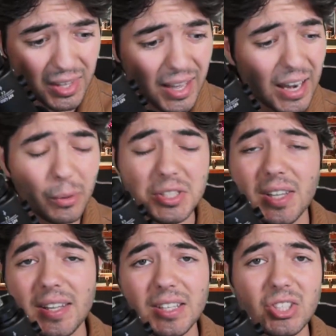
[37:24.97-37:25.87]
Anyways,
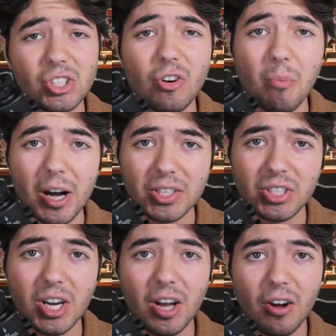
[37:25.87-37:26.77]
thanks so
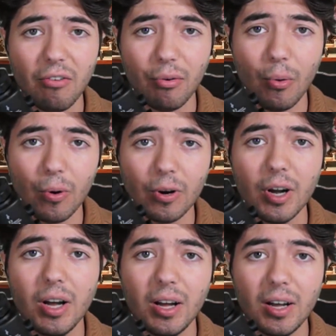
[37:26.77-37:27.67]
much for
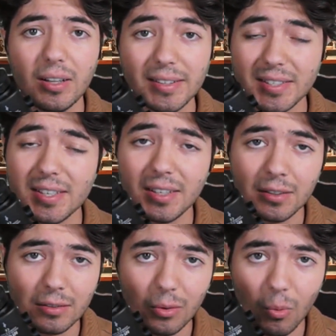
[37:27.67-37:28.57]
listening
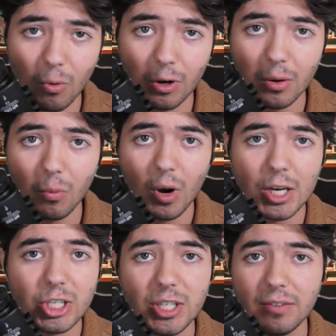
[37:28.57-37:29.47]
or
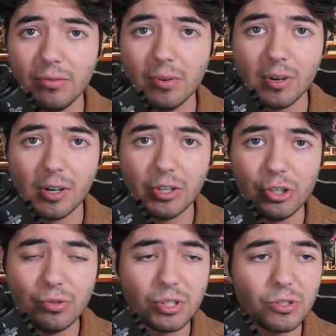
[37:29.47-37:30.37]
watching. If you're on
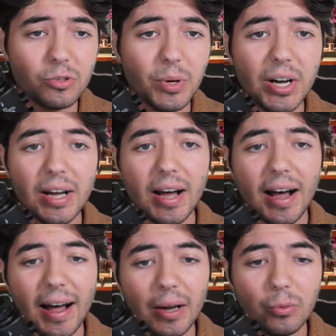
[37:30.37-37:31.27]
YouTube,
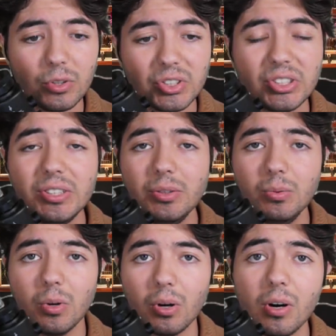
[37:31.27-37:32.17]
I will see
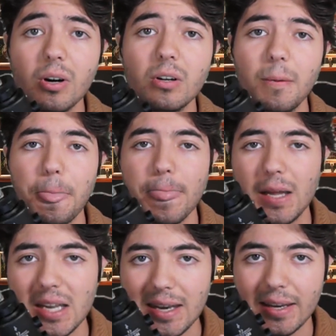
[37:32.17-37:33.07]
you all
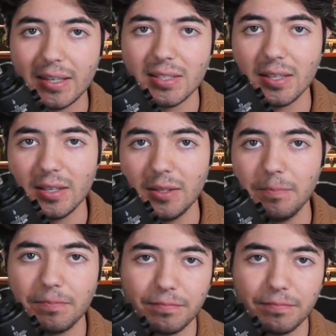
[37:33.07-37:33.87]
next time.